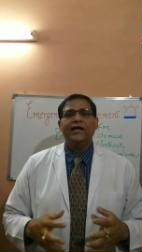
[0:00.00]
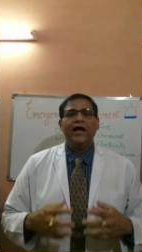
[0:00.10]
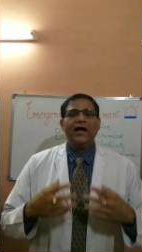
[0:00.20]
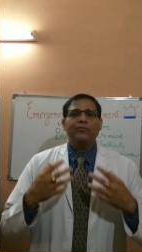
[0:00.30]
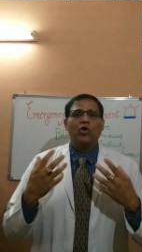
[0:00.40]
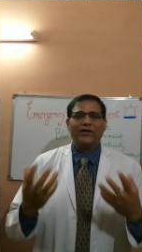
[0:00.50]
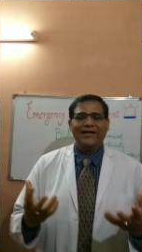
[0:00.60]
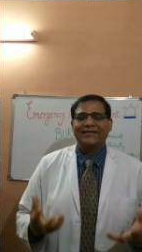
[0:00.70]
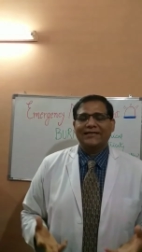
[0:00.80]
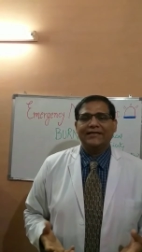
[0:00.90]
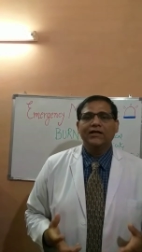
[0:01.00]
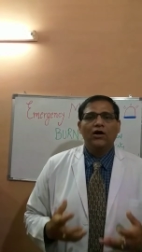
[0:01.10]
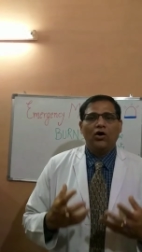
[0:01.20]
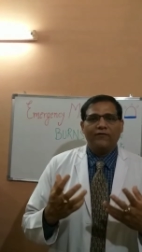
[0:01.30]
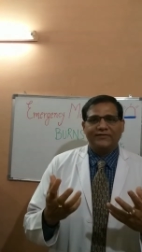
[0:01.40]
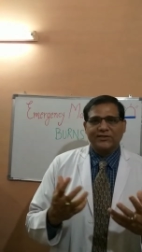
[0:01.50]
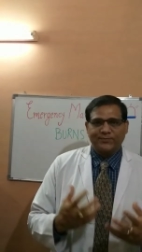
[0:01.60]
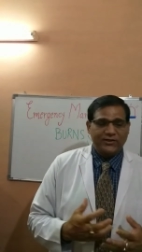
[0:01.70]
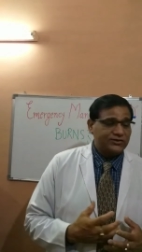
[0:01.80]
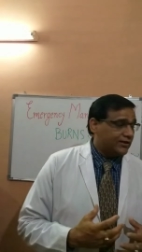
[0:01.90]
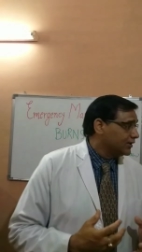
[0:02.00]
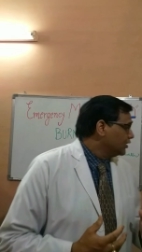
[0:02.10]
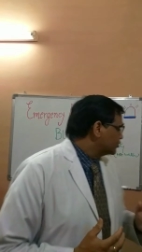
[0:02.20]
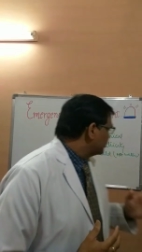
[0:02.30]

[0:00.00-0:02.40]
and mortality of this patient. So